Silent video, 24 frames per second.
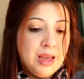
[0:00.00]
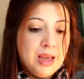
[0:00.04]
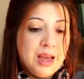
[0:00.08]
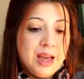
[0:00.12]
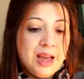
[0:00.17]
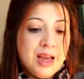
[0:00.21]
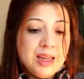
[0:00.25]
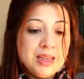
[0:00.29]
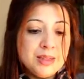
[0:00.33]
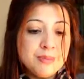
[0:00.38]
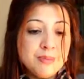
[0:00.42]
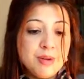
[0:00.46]

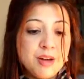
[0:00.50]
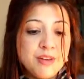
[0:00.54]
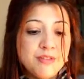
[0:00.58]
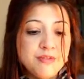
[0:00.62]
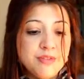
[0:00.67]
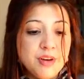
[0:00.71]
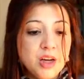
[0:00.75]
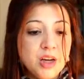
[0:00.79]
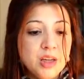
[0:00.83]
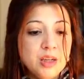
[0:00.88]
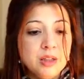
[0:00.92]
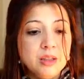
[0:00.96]
And my
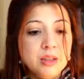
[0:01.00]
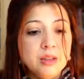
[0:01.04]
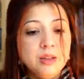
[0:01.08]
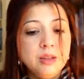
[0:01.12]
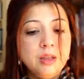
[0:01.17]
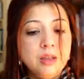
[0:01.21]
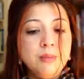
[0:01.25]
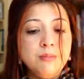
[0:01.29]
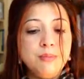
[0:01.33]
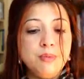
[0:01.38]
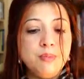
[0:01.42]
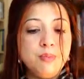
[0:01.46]

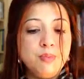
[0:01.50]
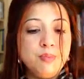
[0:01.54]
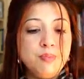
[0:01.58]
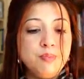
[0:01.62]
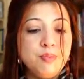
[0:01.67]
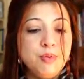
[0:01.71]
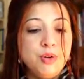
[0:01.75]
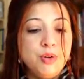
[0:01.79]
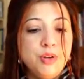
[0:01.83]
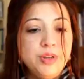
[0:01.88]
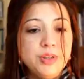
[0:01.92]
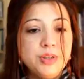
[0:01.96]
final
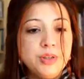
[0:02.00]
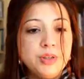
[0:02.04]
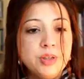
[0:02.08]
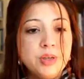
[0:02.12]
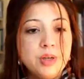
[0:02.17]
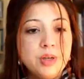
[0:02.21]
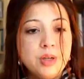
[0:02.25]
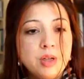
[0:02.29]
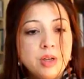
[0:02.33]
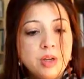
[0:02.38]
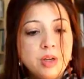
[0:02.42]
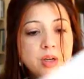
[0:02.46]
point
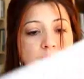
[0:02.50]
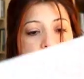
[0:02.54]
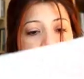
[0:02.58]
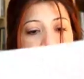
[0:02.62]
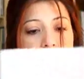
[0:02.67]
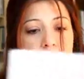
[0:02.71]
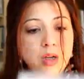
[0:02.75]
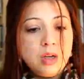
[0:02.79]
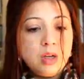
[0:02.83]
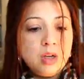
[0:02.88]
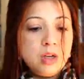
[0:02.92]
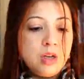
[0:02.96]

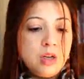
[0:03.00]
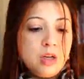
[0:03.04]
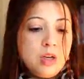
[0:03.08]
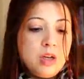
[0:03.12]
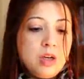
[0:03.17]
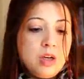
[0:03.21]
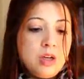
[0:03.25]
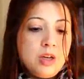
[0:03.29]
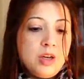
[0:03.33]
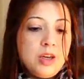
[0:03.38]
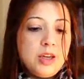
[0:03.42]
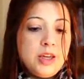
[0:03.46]

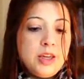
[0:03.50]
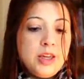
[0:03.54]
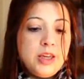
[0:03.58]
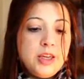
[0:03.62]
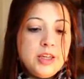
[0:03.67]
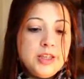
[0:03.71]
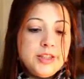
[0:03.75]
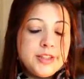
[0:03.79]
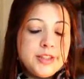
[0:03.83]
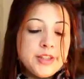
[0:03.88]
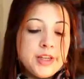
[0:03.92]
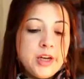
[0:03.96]

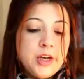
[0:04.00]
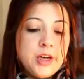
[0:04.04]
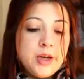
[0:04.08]
is